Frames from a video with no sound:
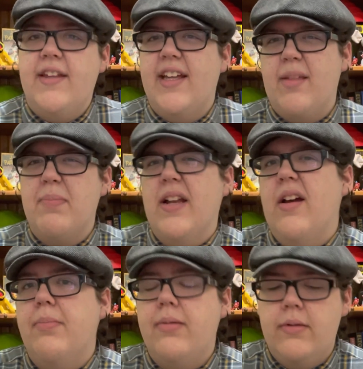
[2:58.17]
gets beat
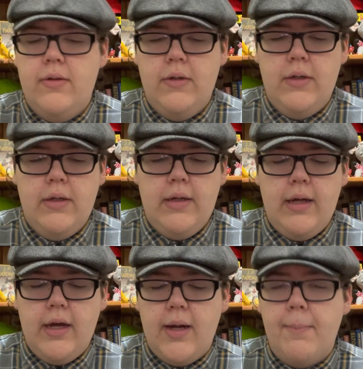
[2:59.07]
up.
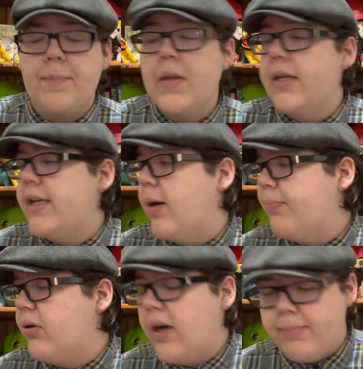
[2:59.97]
Now,
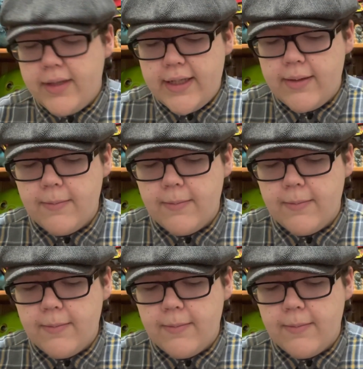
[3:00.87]
probably